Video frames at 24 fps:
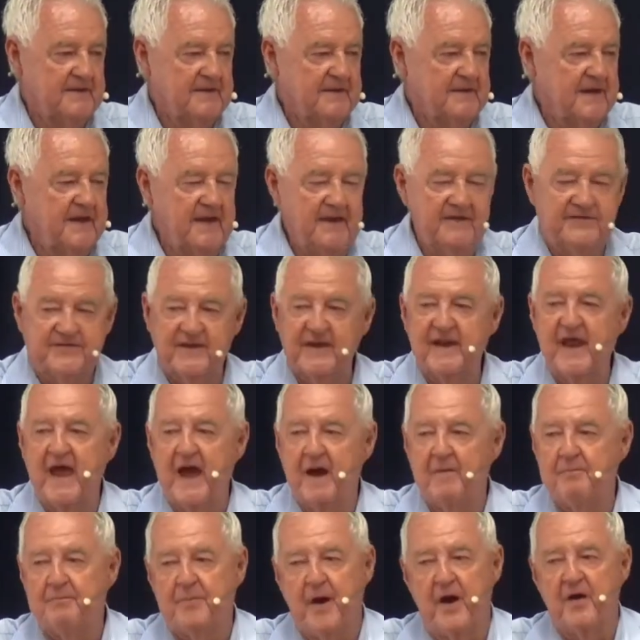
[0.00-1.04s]
He's in
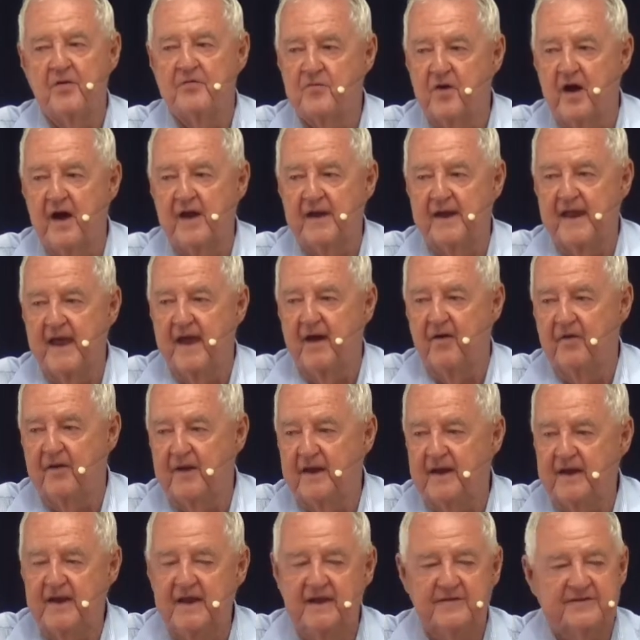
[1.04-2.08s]
our boat right now.
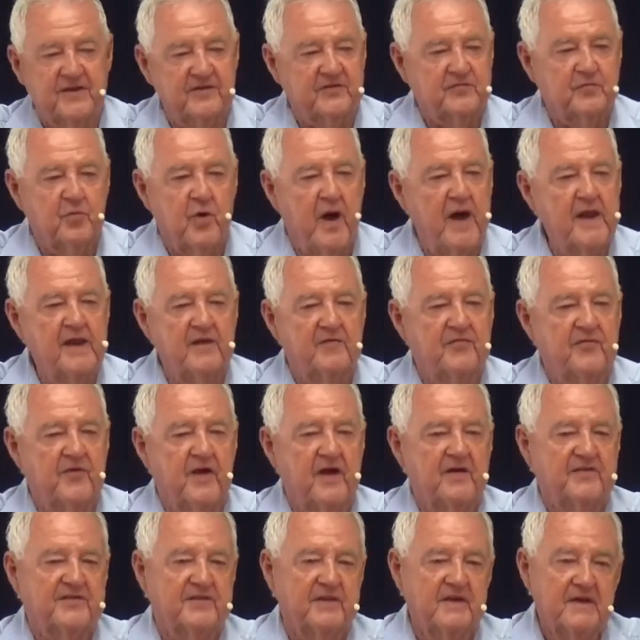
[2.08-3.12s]
And He's just waiting for
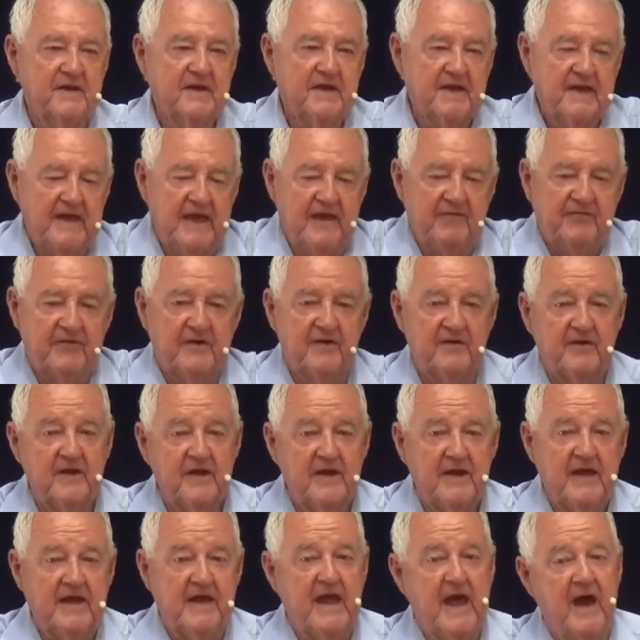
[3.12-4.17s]
us, even
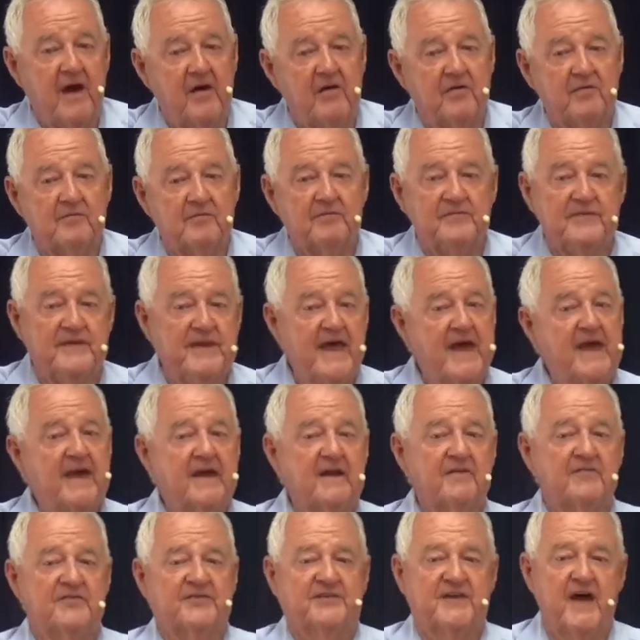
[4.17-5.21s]
in our
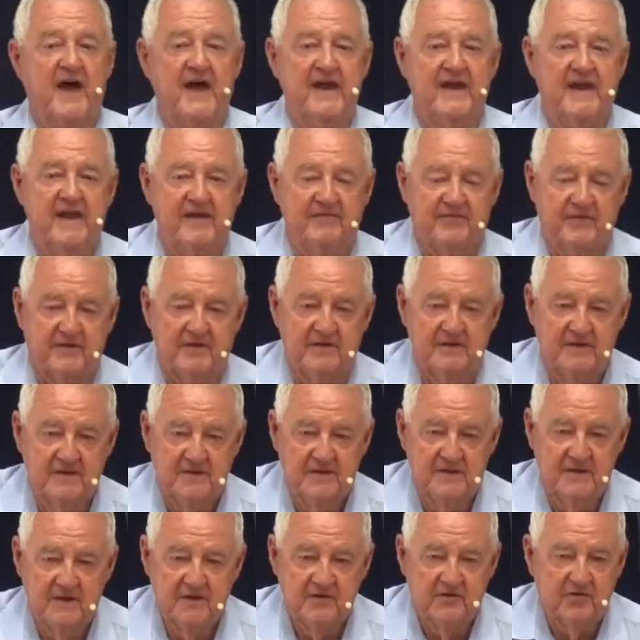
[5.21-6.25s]
negative state, even
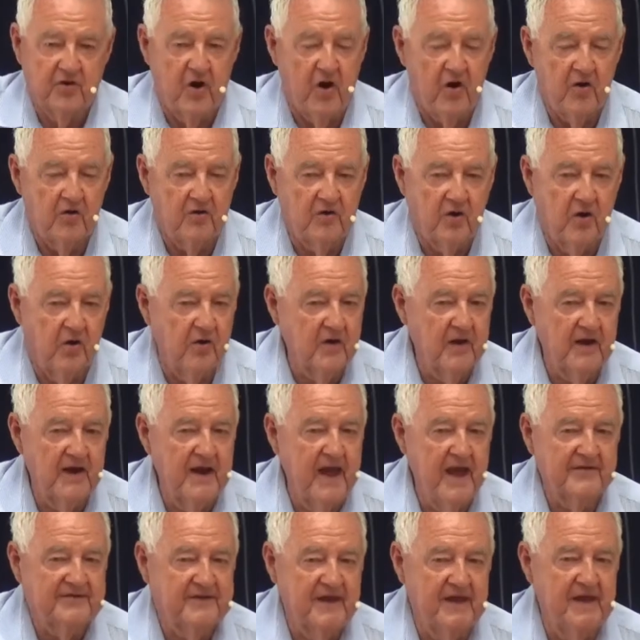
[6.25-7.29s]
calling
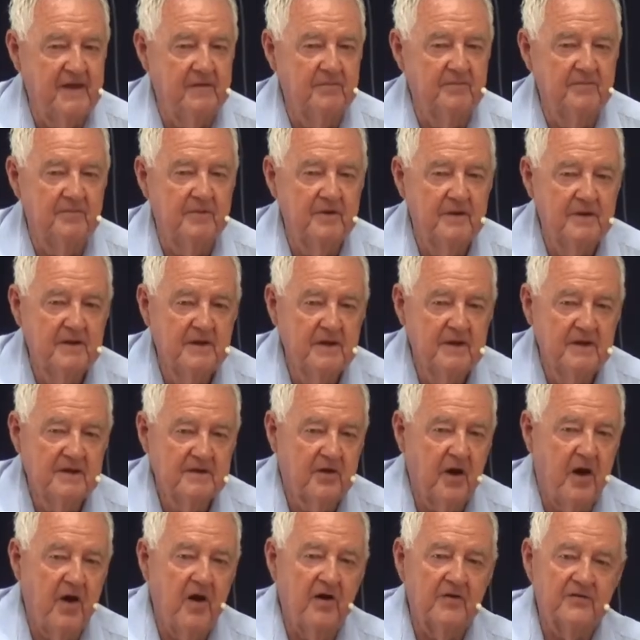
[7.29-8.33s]
out to Him
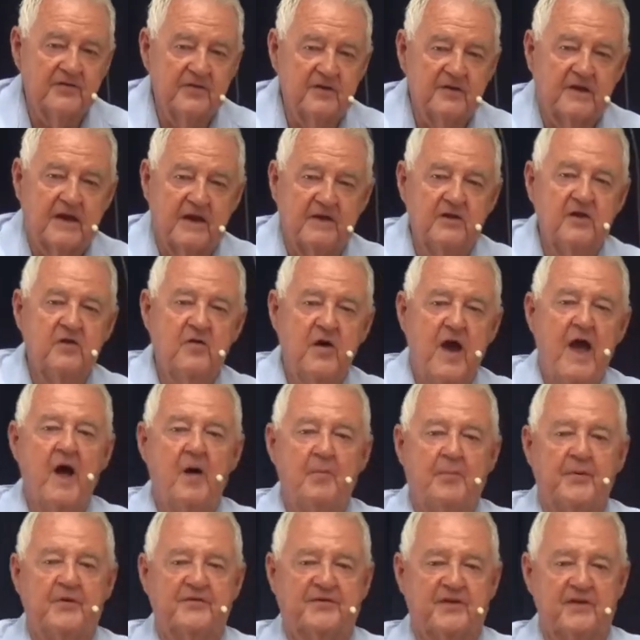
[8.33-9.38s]
God, can you
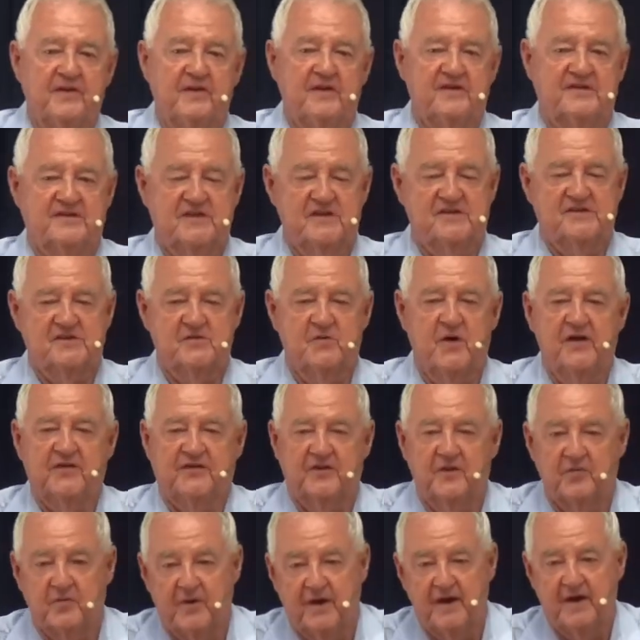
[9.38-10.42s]
help us in this
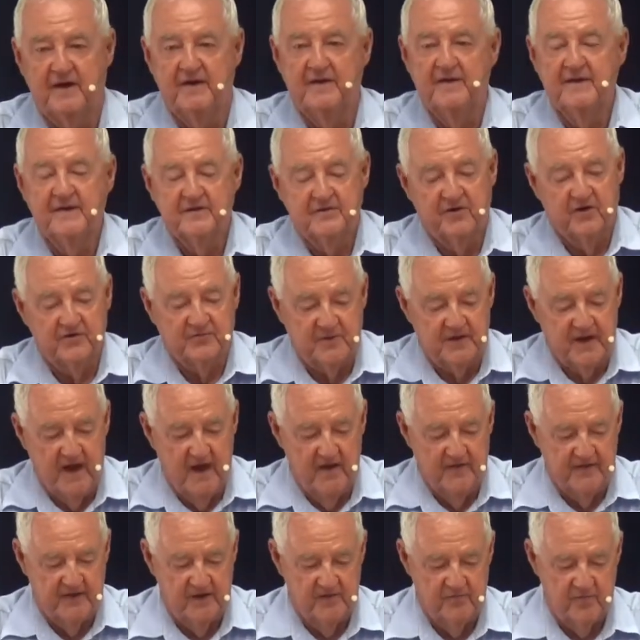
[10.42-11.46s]
situation that we're in? Of course, we
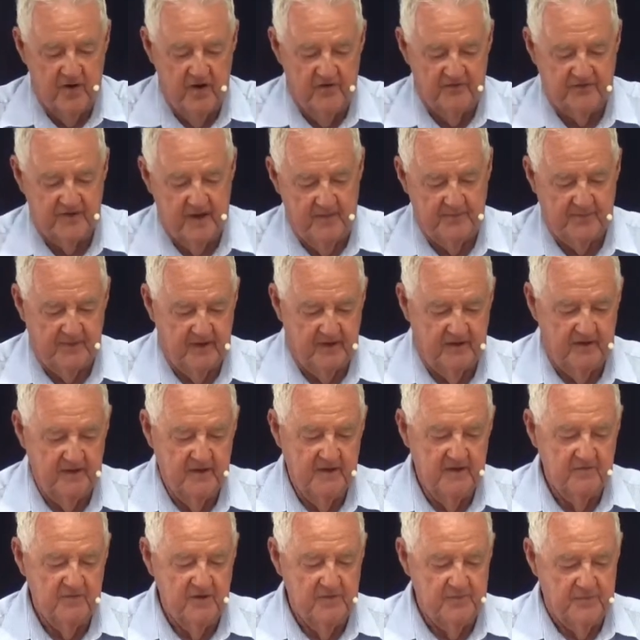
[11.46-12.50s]
know that he rose up and he
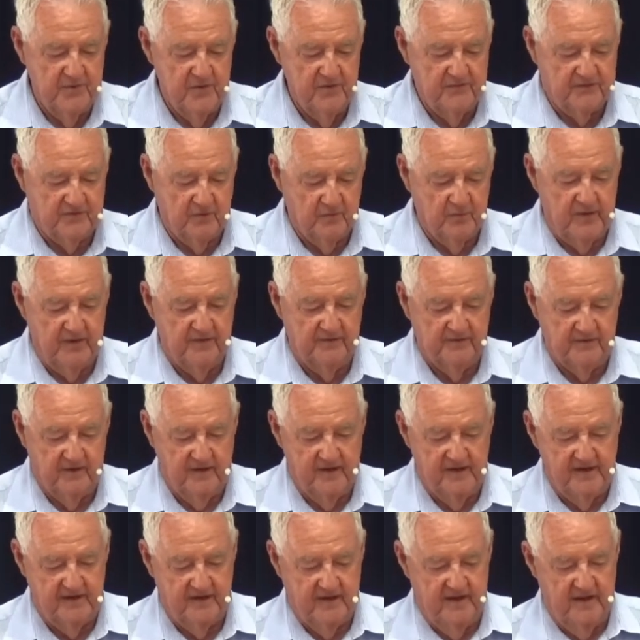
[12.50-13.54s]
rebuked the wind and,
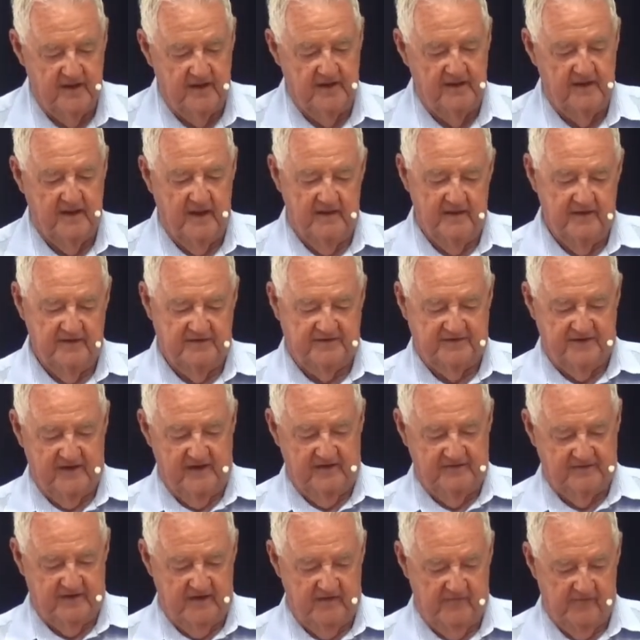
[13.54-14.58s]
and, and the
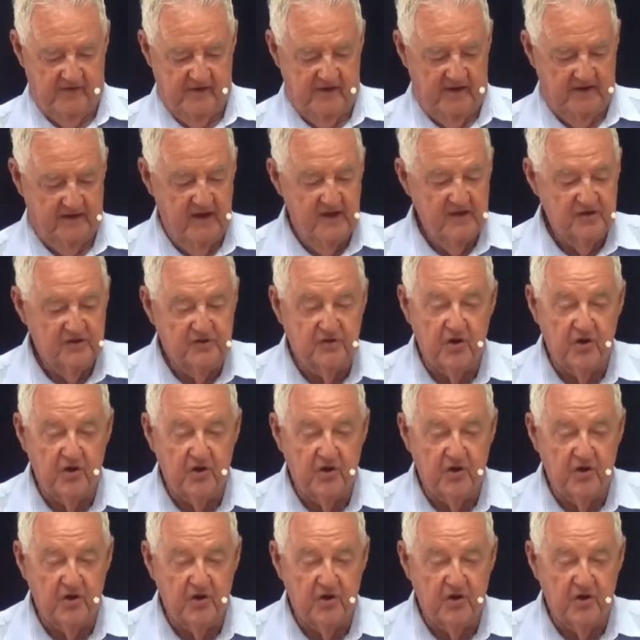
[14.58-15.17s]
seas and everything like that.